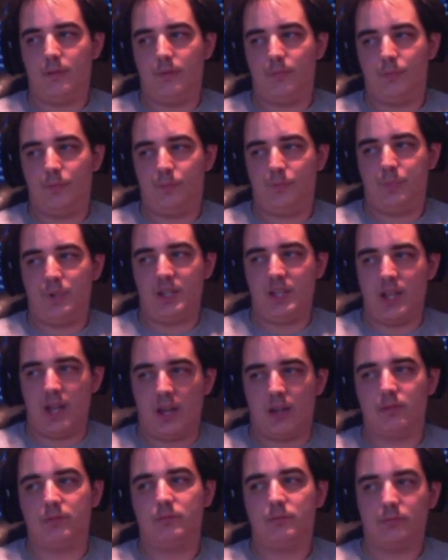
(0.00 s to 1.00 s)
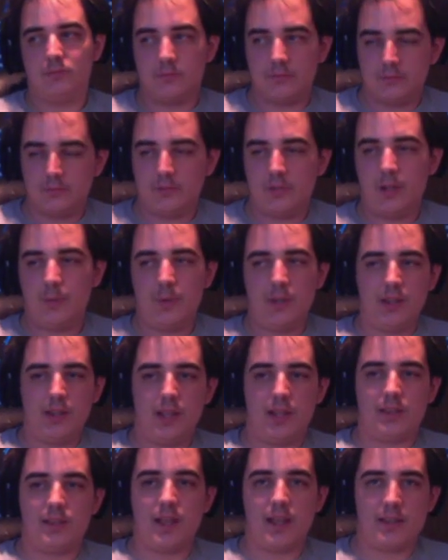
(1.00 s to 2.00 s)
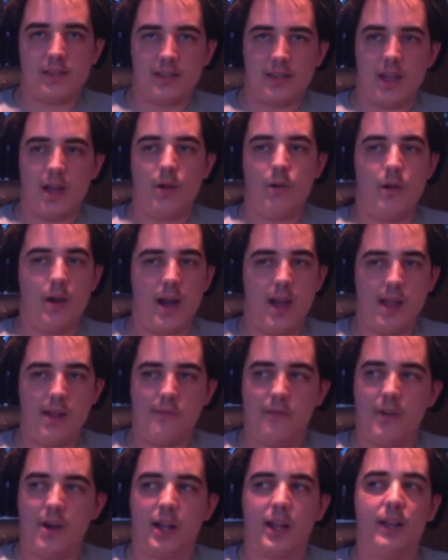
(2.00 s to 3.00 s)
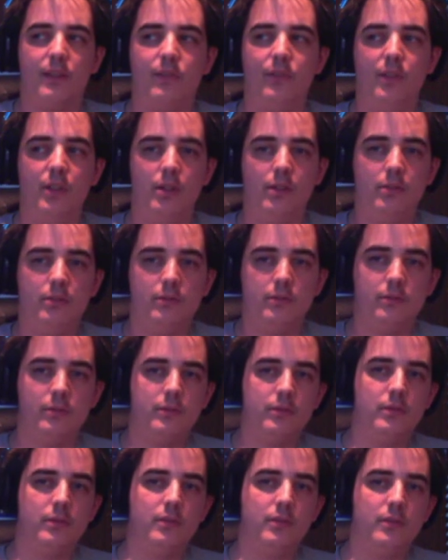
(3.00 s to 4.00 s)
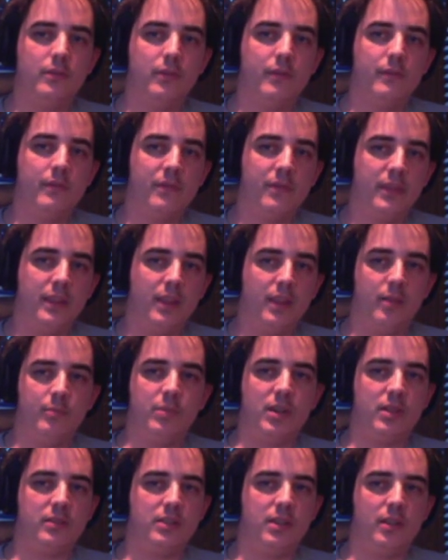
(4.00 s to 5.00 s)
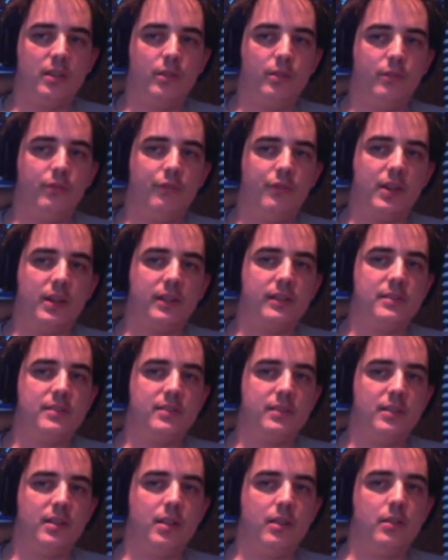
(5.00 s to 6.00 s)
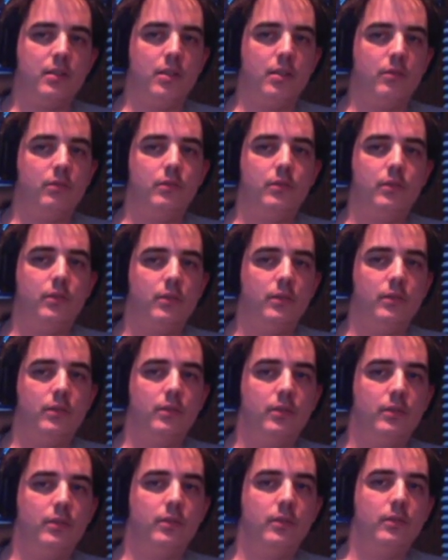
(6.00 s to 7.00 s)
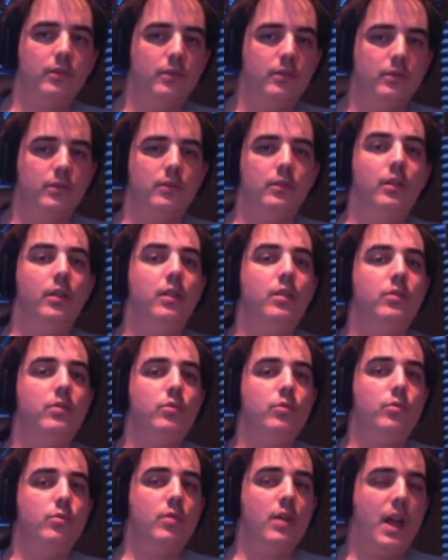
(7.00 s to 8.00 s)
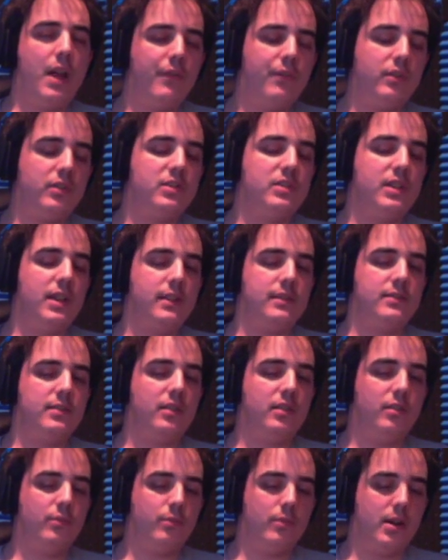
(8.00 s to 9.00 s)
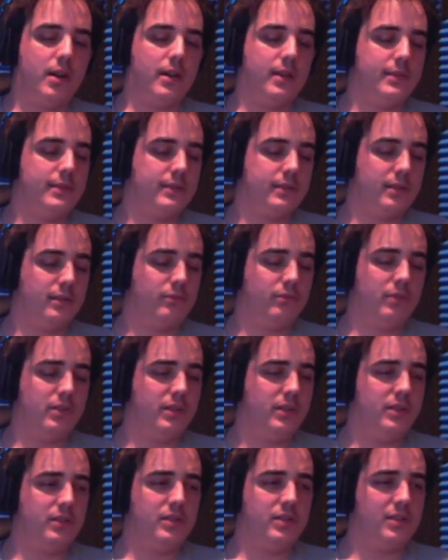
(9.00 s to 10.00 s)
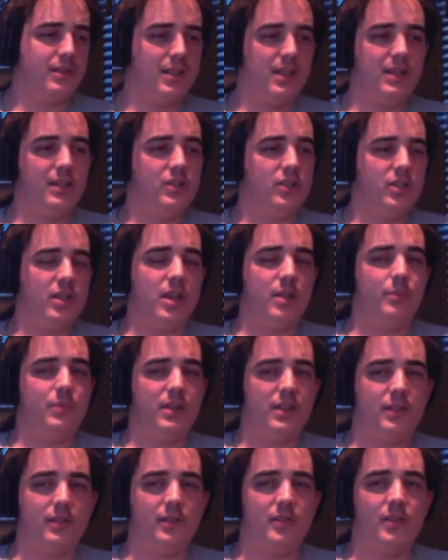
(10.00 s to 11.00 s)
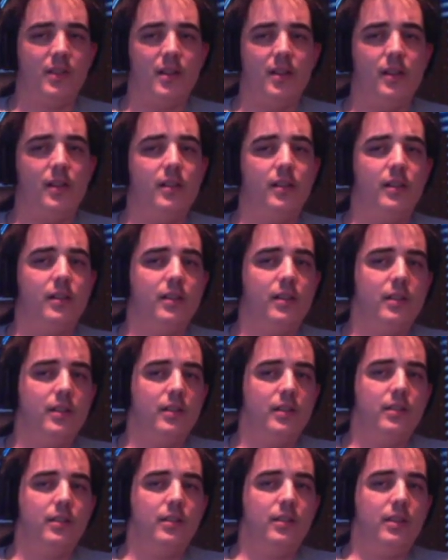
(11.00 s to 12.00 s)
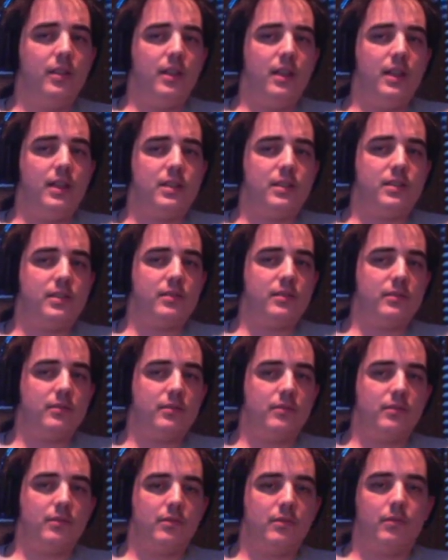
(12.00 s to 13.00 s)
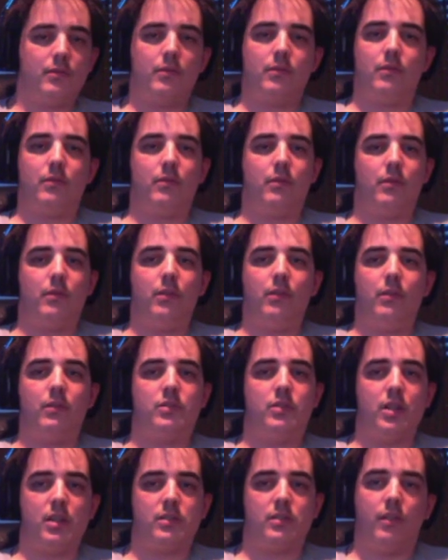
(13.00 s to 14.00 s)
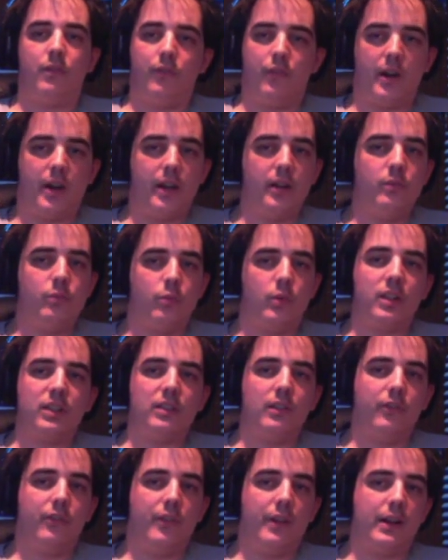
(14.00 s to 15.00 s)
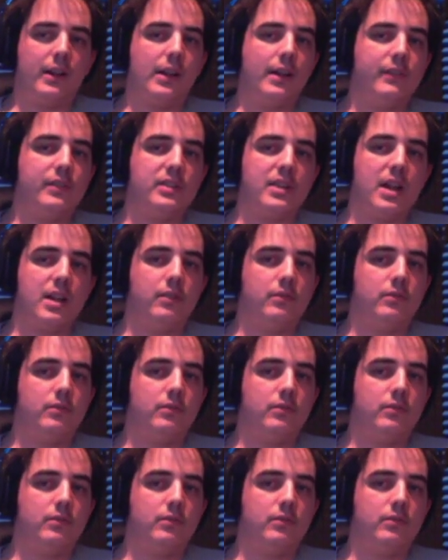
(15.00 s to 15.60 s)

But yeah. I mean, that's how I fucking feel about that whole fucking scenario. And whoever says otherwise can really just eat shit, because it's justified what the fuck I've said.